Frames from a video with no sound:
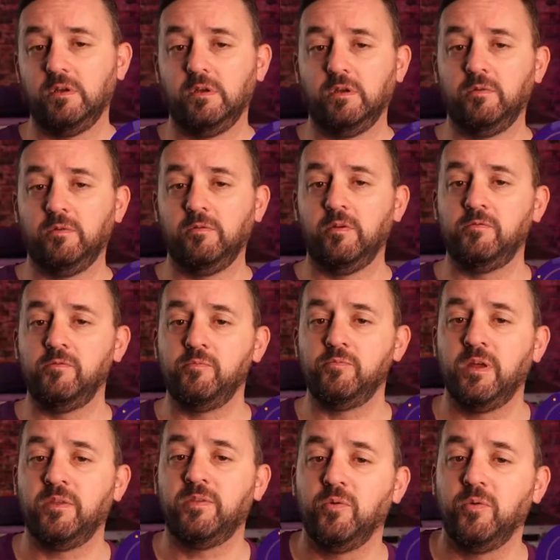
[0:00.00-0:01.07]
With every
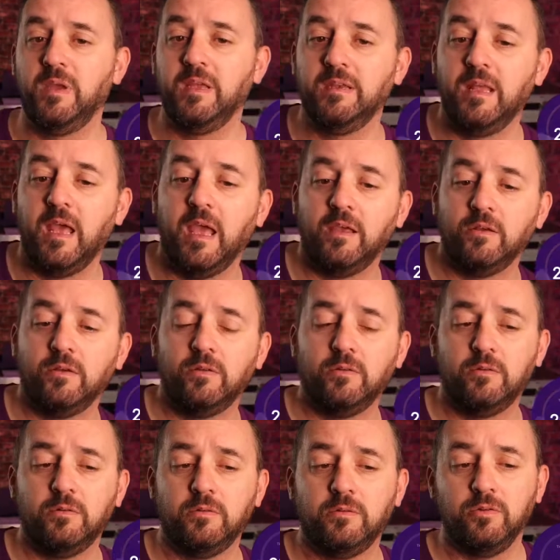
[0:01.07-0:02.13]
breath you inhale,
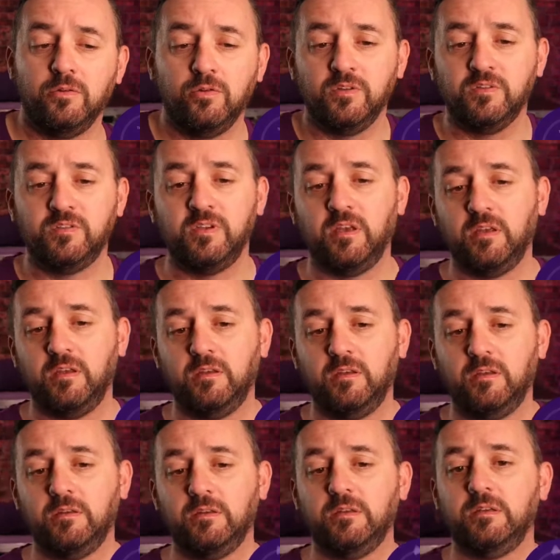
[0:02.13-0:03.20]
you can say
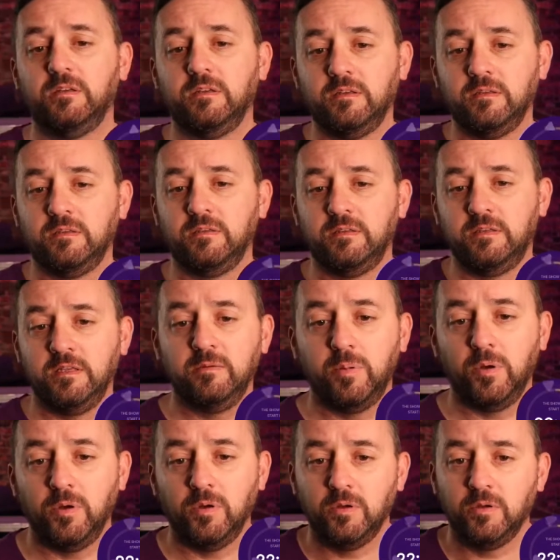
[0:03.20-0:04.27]

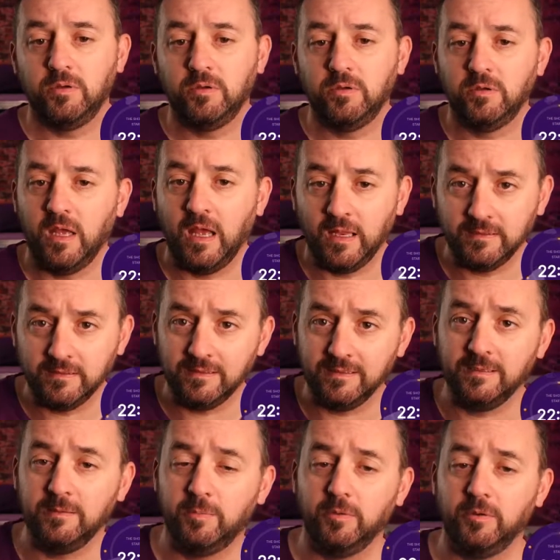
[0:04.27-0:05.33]
deeper and
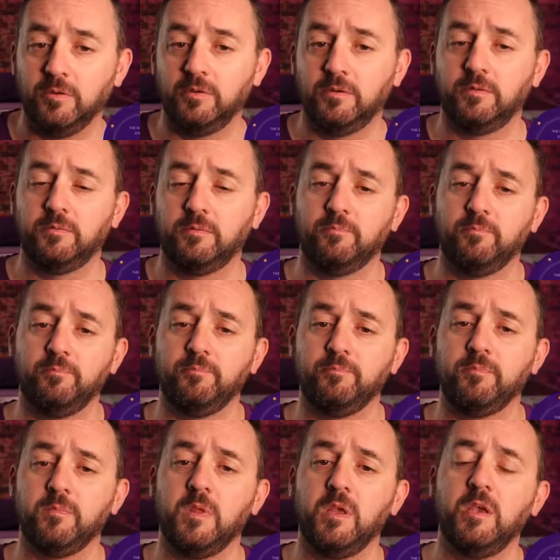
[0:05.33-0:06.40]
deeper.
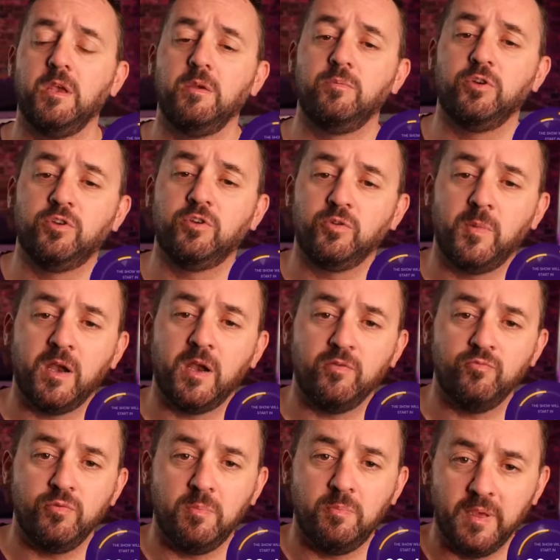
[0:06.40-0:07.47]
Because by
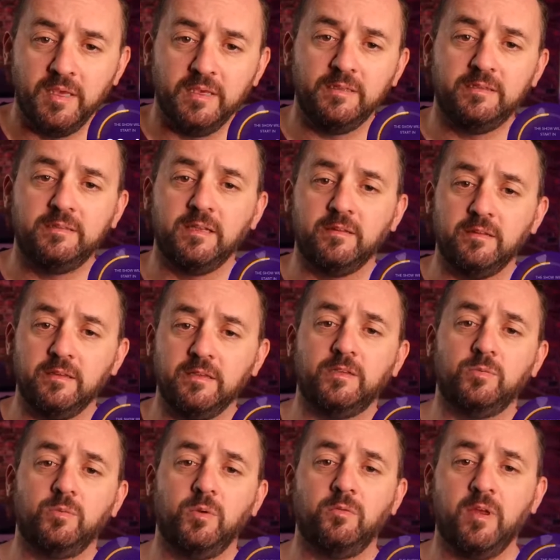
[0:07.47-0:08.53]
repeating this
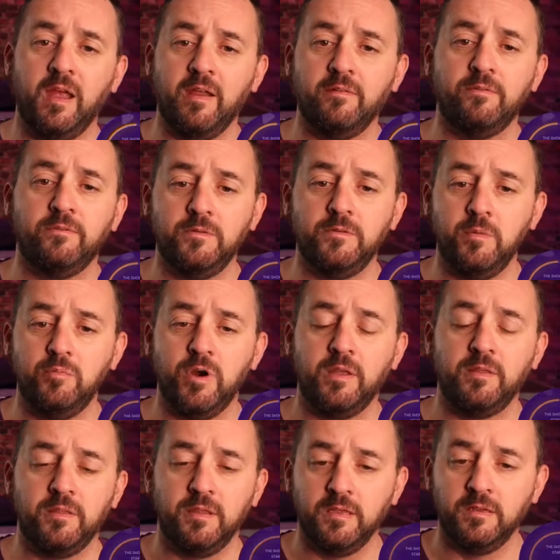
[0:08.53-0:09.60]
with every breath
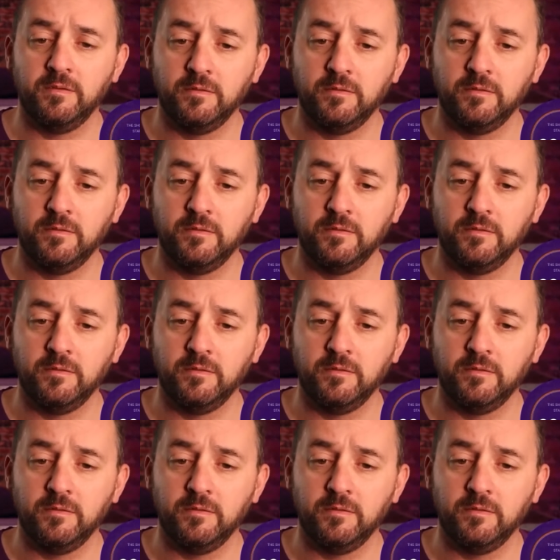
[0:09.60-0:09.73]
in